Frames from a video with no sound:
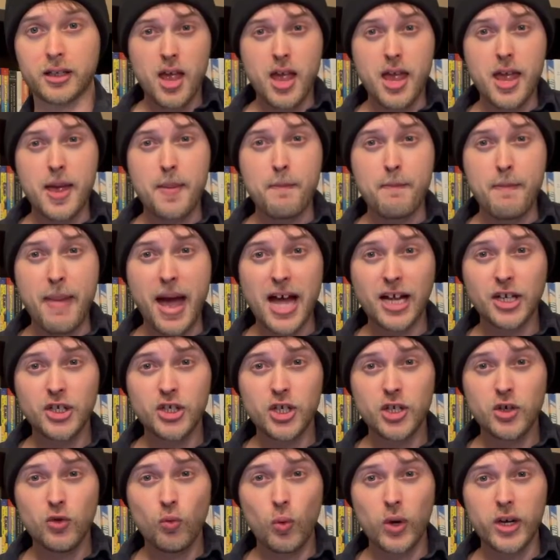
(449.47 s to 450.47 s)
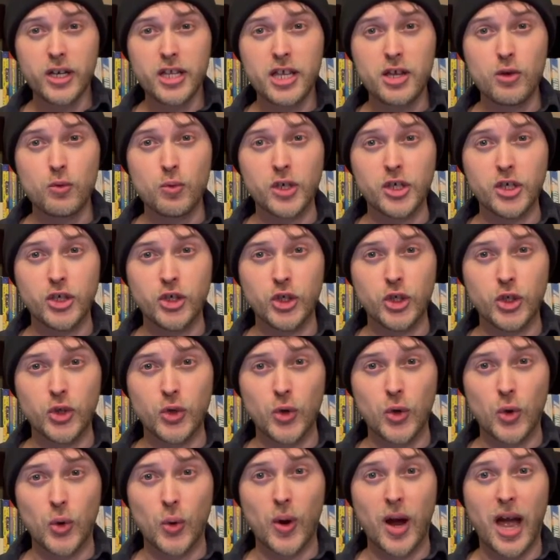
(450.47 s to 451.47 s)
Imagine what he would
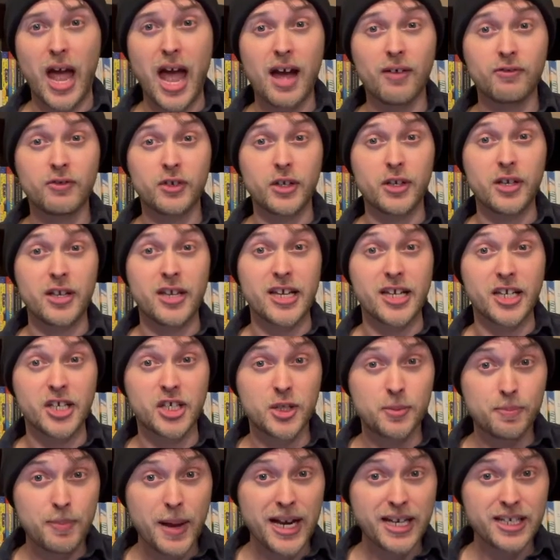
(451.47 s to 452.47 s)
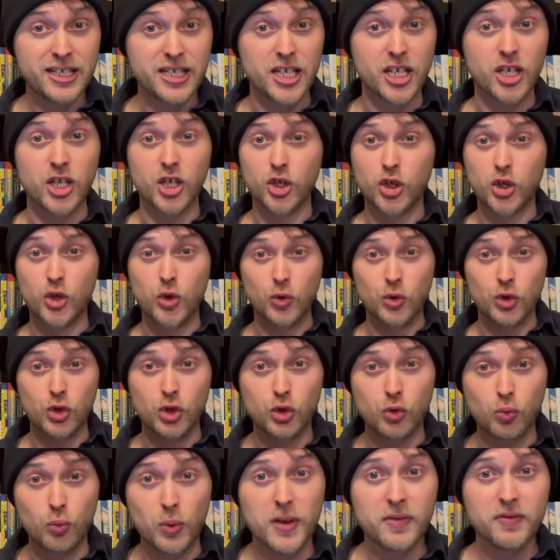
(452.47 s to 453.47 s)
do after he expected to
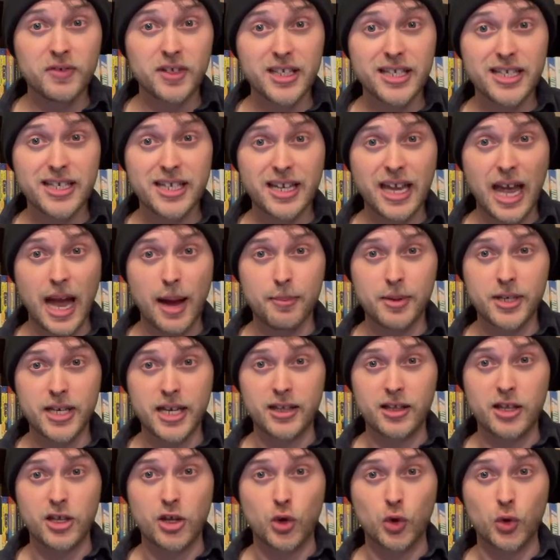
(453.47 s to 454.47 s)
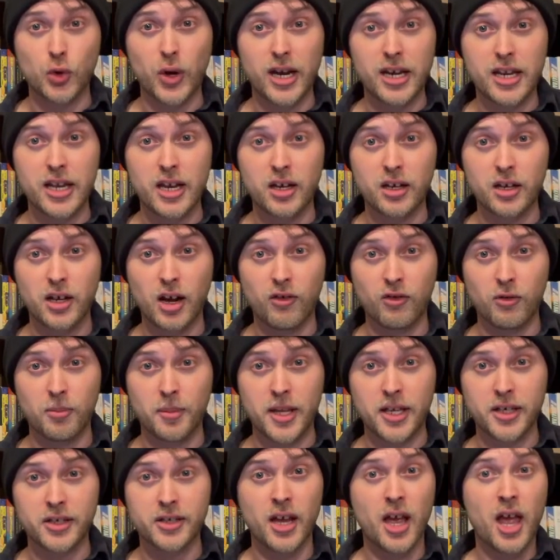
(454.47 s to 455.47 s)
swiftly decapitate the Ukrainian
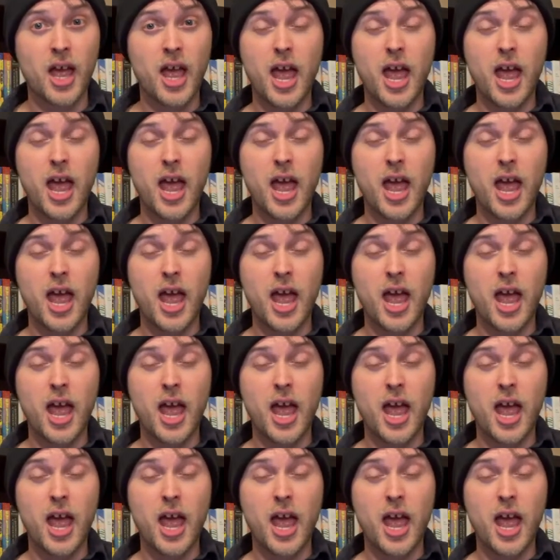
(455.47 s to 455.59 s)
government